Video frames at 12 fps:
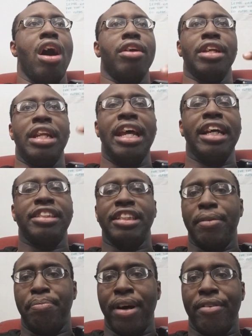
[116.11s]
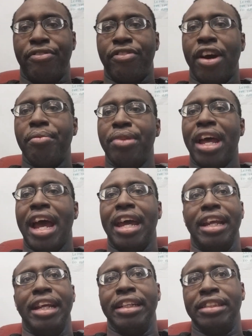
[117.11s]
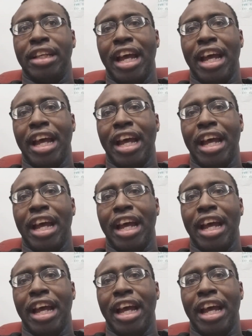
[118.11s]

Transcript: The next step up from that is